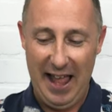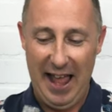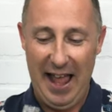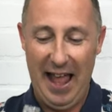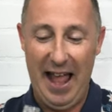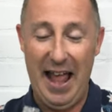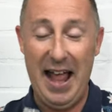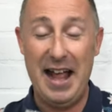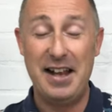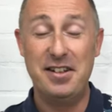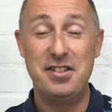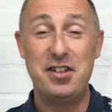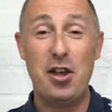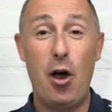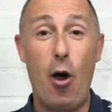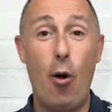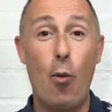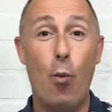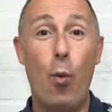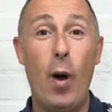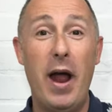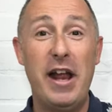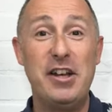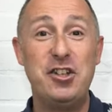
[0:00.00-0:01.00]
And a
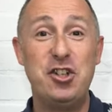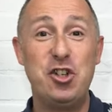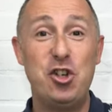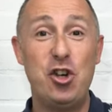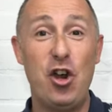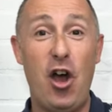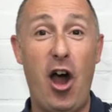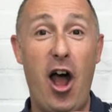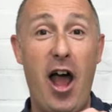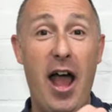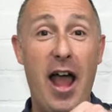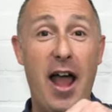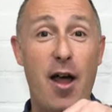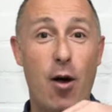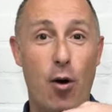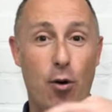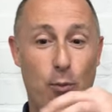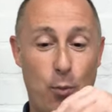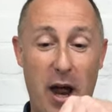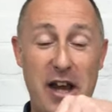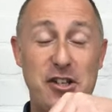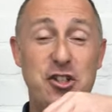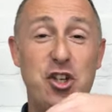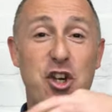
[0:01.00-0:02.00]
wedge, uh, or
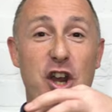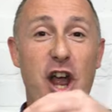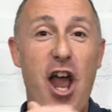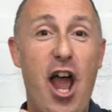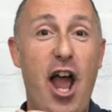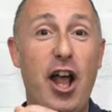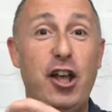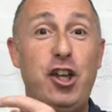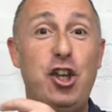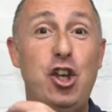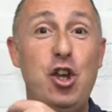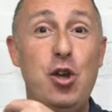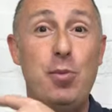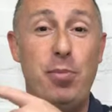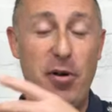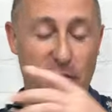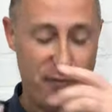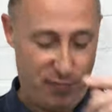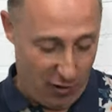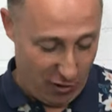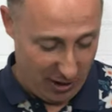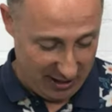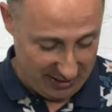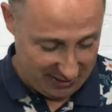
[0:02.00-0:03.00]
wedge, a cube of
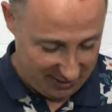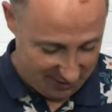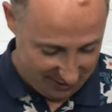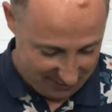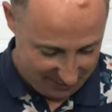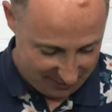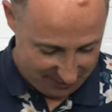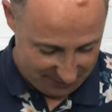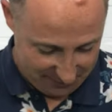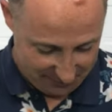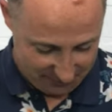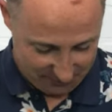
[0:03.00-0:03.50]
ice.